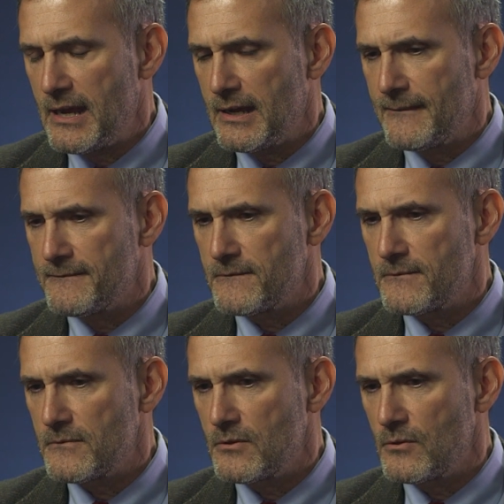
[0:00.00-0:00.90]
Um,
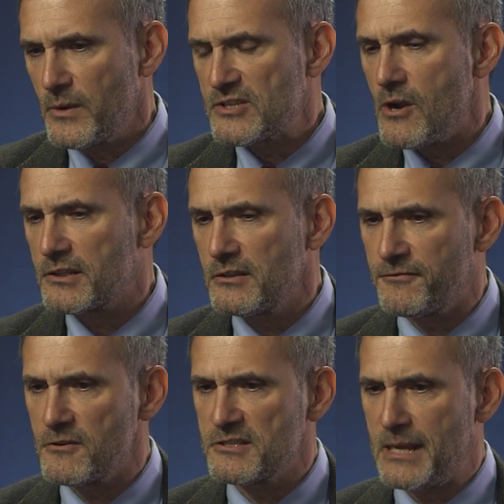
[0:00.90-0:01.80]
we talked in the
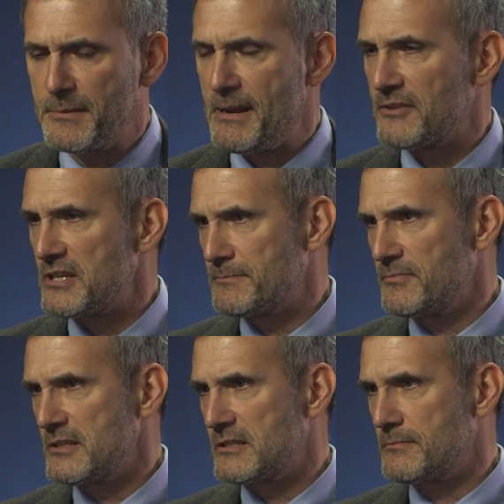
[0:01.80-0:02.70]
first segment about this
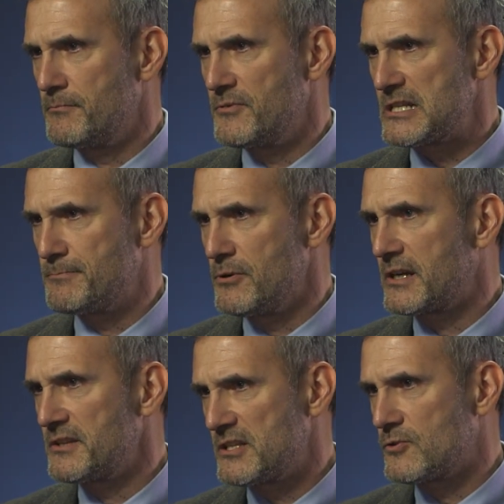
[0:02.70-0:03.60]
this this
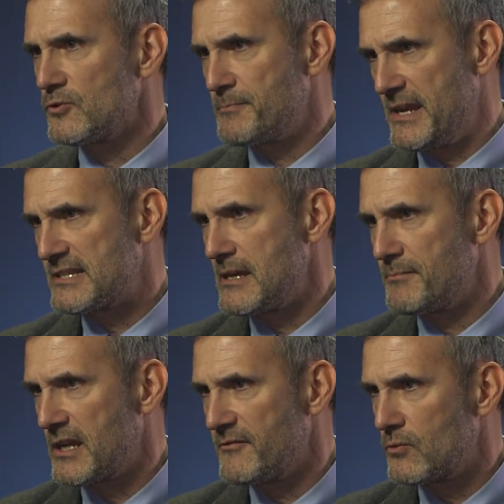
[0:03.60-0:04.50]
book and these schools being
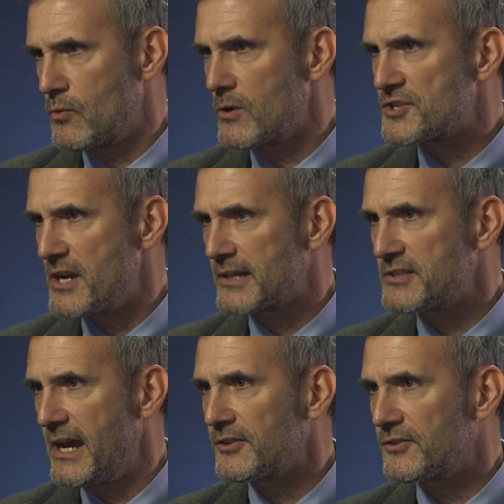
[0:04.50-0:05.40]
something of a Rorschach
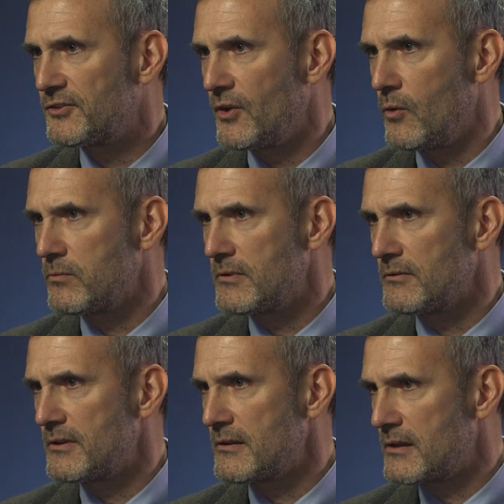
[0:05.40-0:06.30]
test. So you
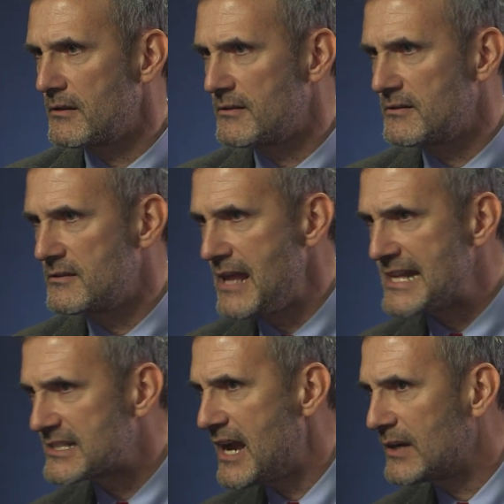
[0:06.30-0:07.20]
know
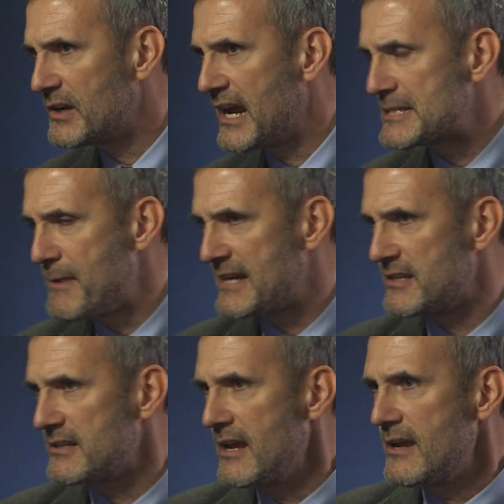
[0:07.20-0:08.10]
that's kind of what I
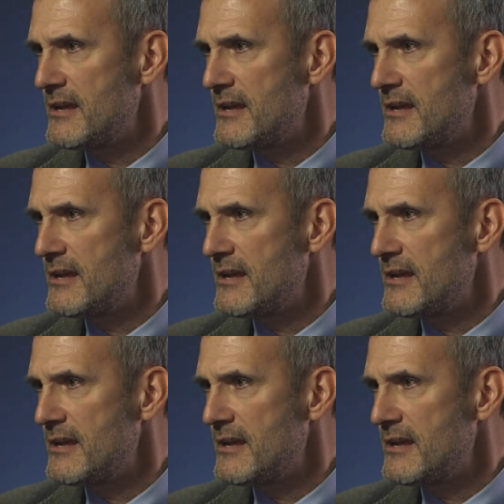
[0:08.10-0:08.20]
expected.